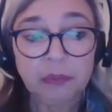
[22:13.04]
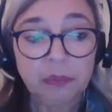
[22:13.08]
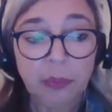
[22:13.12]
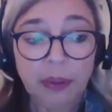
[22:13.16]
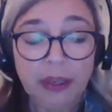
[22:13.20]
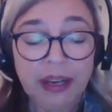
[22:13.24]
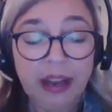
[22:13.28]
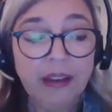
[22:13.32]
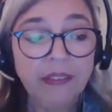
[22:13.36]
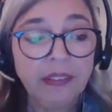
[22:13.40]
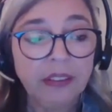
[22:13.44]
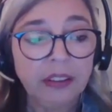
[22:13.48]

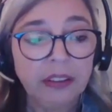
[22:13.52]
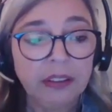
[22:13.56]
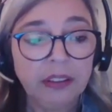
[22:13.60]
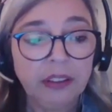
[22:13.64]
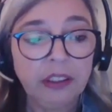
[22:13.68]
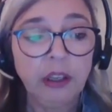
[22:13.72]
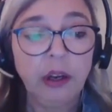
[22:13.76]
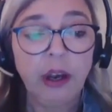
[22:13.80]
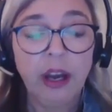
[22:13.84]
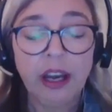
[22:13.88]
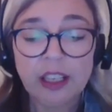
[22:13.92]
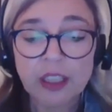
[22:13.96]

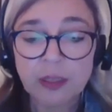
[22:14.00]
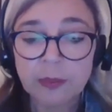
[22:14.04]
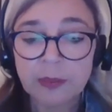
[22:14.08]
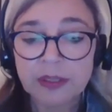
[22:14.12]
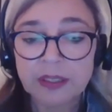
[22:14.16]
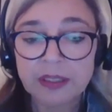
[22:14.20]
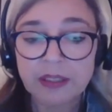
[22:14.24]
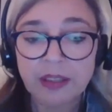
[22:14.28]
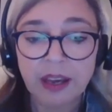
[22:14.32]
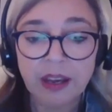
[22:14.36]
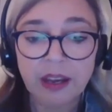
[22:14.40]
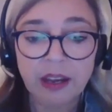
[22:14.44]
whatever, your
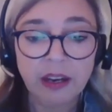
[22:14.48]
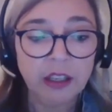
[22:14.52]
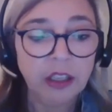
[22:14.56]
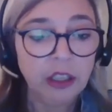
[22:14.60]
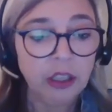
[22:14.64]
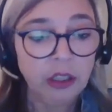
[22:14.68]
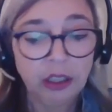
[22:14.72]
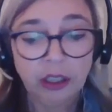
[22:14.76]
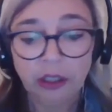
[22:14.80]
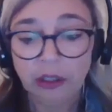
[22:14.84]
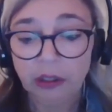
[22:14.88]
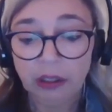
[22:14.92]
husband's there,
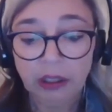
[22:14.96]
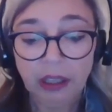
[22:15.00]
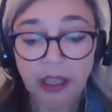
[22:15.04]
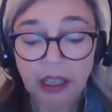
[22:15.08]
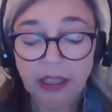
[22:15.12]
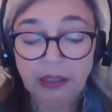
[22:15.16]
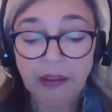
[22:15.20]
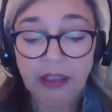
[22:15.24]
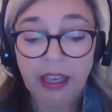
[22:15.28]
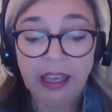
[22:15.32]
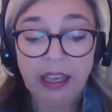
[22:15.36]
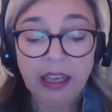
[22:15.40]

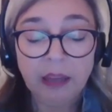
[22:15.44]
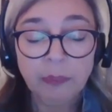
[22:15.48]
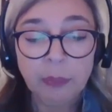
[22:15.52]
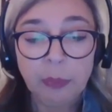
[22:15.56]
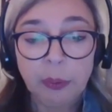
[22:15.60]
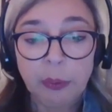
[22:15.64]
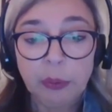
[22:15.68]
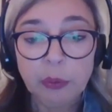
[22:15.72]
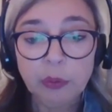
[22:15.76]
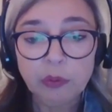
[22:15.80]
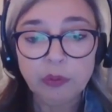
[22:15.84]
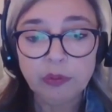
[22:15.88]
he can't
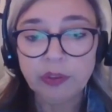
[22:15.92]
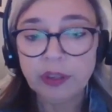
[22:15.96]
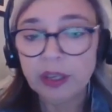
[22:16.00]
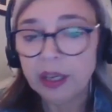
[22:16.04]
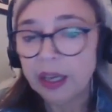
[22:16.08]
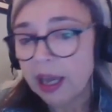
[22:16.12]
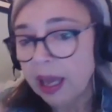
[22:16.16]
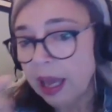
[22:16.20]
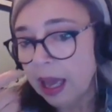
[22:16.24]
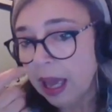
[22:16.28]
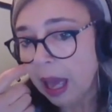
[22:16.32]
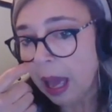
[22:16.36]
move,
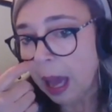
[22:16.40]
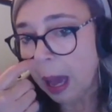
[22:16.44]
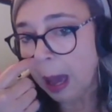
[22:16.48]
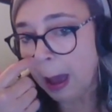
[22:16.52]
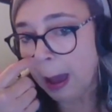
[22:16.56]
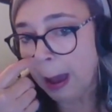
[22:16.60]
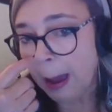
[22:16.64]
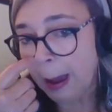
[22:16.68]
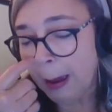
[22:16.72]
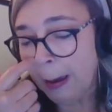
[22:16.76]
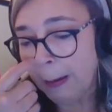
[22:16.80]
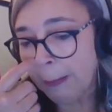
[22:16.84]

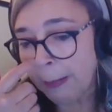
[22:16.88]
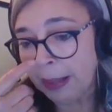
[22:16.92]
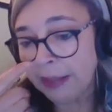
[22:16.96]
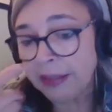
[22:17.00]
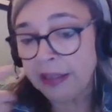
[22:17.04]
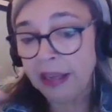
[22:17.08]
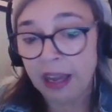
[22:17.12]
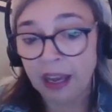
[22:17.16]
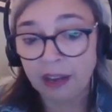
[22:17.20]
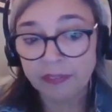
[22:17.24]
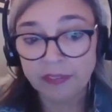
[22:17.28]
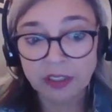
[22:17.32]

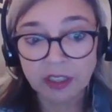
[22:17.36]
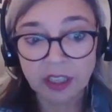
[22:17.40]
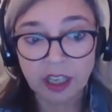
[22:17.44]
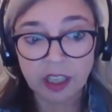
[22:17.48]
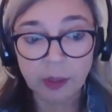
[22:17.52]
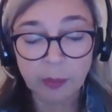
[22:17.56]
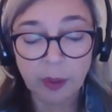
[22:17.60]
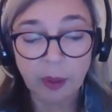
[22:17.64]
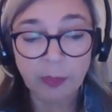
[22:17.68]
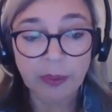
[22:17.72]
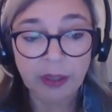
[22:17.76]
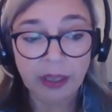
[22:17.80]
and you have to
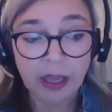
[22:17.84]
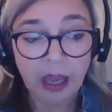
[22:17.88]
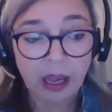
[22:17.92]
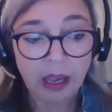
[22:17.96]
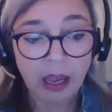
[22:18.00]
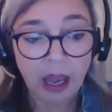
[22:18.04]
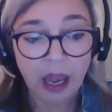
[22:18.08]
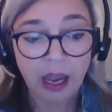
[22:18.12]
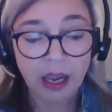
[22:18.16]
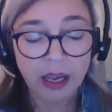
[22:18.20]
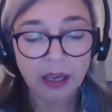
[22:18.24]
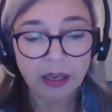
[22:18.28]
talk about PII,
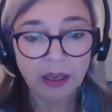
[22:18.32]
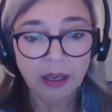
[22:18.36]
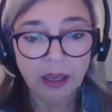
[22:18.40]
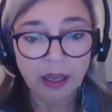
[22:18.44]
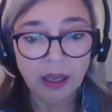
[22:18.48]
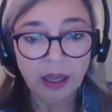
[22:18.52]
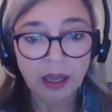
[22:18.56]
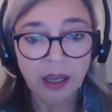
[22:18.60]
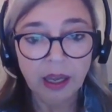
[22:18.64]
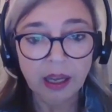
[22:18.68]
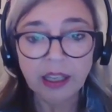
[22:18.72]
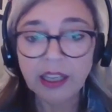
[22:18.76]

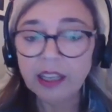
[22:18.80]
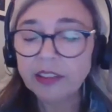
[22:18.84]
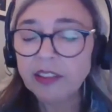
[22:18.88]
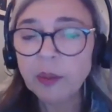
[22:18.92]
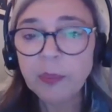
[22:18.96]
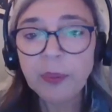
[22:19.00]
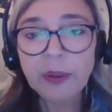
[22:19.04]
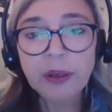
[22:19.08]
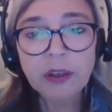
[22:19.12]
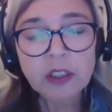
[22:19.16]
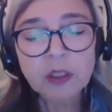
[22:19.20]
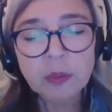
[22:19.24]
get
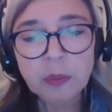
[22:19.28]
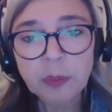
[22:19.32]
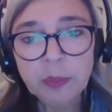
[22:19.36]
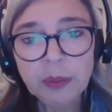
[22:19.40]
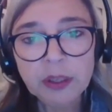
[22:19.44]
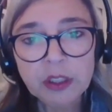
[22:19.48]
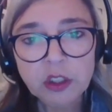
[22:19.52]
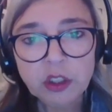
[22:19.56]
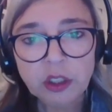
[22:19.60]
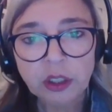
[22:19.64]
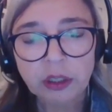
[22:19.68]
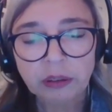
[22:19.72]
the parents'
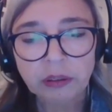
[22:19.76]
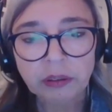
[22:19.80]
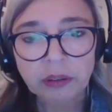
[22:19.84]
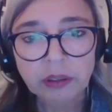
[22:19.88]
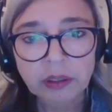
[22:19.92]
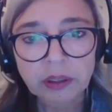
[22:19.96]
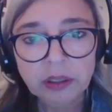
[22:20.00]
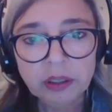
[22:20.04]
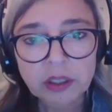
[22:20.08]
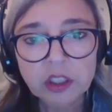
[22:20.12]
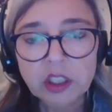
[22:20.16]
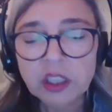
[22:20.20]
permission.
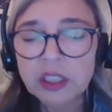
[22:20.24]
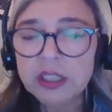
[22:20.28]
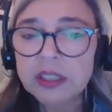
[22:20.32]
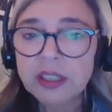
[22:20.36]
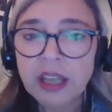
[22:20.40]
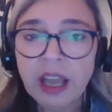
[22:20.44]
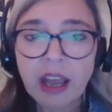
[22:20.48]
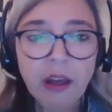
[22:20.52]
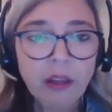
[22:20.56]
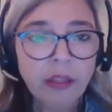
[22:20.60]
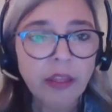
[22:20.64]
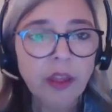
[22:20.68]

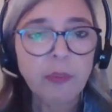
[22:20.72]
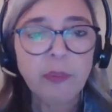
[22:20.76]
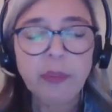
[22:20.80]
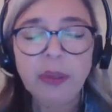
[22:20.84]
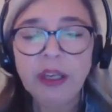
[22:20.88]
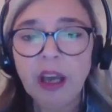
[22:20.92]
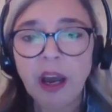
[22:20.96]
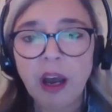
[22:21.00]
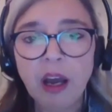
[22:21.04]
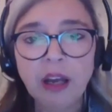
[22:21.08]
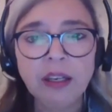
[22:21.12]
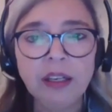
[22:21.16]
Just tell them,
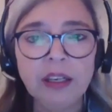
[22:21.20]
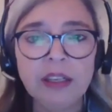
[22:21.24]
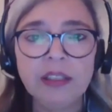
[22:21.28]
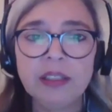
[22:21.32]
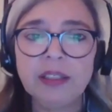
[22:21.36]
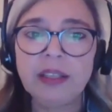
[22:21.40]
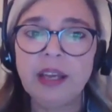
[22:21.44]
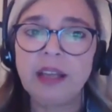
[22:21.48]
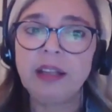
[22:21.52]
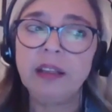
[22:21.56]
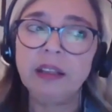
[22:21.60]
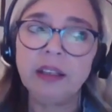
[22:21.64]
be
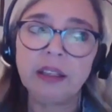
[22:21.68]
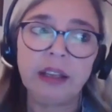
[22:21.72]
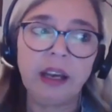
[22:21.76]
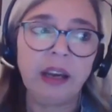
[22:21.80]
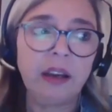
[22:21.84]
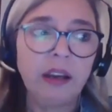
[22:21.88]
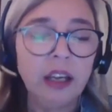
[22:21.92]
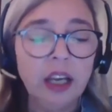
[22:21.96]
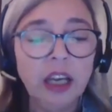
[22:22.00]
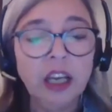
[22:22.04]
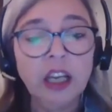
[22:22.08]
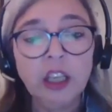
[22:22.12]
honest. Say, look,
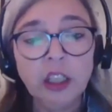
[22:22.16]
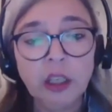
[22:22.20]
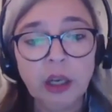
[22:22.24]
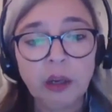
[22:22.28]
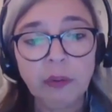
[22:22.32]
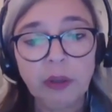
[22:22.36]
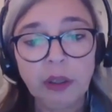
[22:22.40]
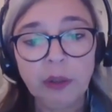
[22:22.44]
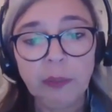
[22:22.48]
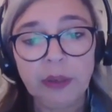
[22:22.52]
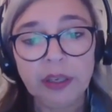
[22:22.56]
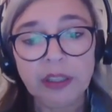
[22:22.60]
I
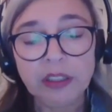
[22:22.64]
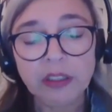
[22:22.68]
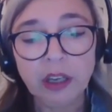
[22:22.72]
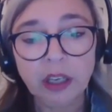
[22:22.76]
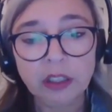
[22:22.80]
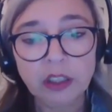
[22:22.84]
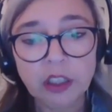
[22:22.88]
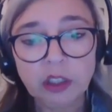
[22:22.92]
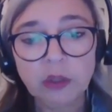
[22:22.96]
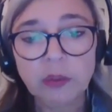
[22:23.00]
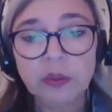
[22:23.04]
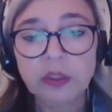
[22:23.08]
really want to
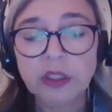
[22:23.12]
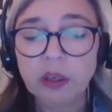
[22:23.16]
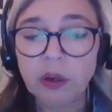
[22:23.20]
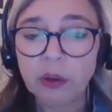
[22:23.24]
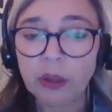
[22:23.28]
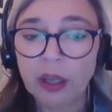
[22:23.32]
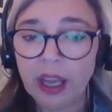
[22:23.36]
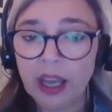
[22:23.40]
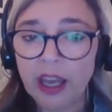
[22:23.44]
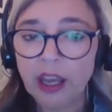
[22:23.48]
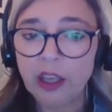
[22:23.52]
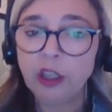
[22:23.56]
talk to you. Is it
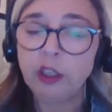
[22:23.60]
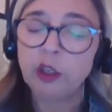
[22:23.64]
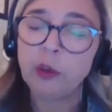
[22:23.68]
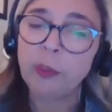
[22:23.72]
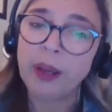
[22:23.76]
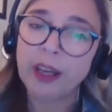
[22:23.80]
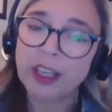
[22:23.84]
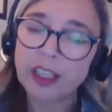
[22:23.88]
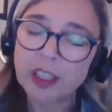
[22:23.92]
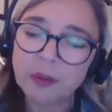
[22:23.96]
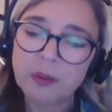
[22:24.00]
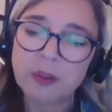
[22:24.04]
okay?
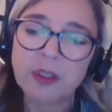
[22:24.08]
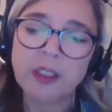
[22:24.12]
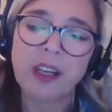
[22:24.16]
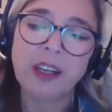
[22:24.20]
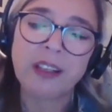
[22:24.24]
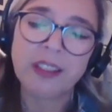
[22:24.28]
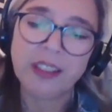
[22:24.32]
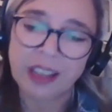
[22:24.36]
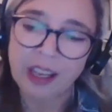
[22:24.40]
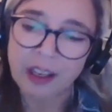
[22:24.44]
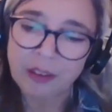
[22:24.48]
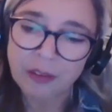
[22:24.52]
My husband's
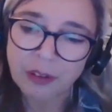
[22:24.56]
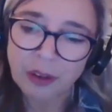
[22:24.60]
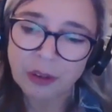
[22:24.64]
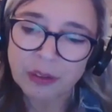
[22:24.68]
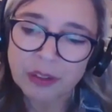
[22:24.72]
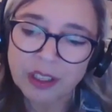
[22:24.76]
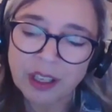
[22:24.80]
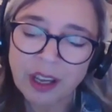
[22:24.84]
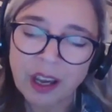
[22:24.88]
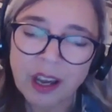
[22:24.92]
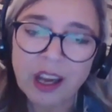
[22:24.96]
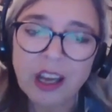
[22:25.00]
got his
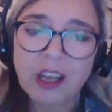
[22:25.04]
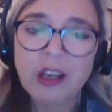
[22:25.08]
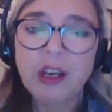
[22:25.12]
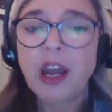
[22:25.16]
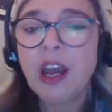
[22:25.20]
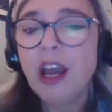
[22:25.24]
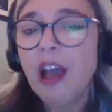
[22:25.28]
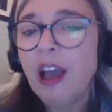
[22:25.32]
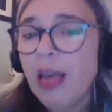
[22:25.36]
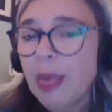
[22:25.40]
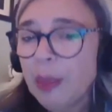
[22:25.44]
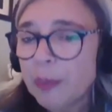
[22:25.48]
headphones on,
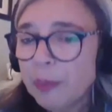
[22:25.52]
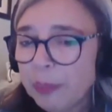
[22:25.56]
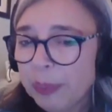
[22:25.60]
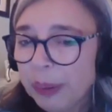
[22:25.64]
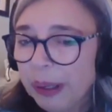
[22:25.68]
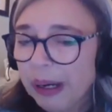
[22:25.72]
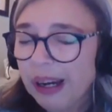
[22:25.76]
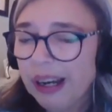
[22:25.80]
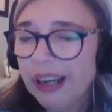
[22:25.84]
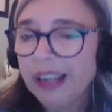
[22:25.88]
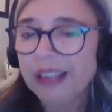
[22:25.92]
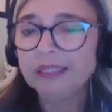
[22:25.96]

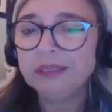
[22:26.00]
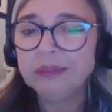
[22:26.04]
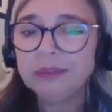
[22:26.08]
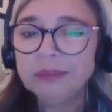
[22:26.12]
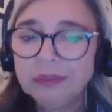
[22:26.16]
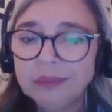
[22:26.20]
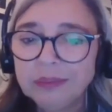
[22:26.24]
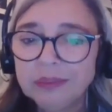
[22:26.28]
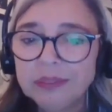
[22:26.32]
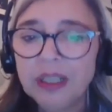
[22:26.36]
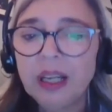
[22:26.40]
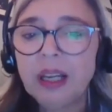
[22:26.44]
but
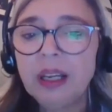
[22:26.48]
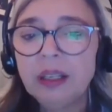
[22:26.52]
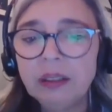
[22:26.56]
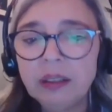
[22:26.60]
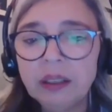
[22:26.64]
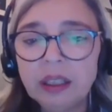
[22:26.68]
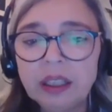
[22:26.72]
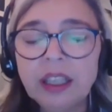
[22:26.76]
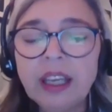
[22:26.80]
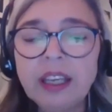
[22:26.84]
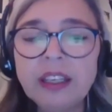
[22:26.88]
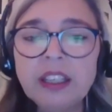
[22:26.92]

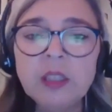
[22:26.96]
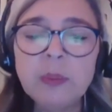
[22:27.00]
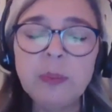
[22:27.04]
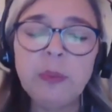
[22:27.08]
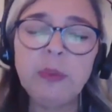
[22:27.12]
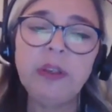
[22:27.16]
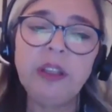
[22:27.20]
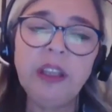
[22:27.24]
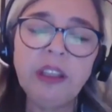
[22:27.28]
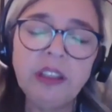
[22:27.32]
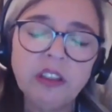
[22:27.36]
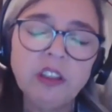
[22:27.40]

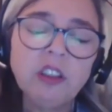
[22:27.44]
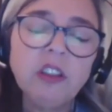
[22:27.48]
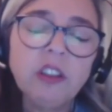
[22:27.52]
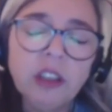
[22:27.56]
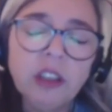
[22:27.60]
get